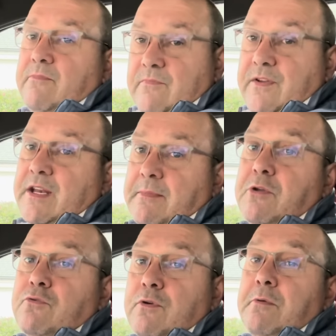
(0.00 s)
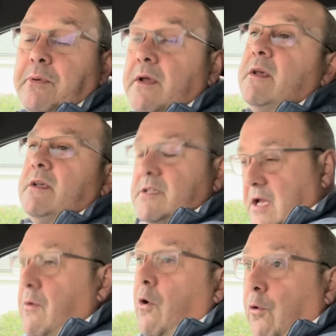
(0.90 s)
VW Group.
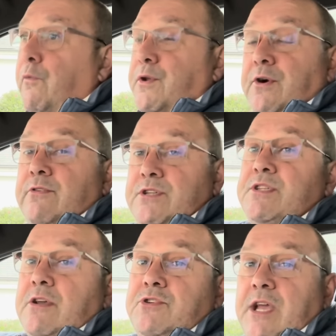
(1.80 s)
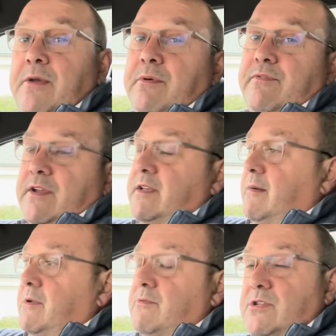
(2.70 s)
So all the cars associated with
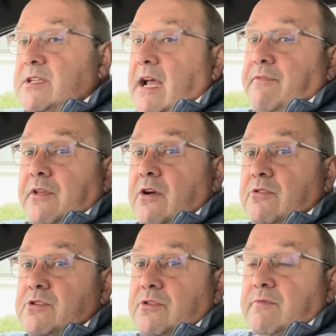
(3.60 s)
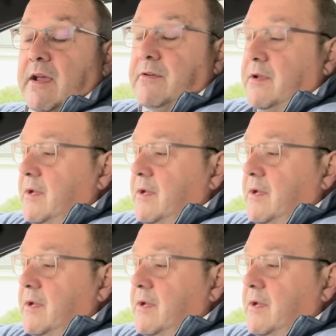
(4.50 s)
VW, which is half the cars on the road.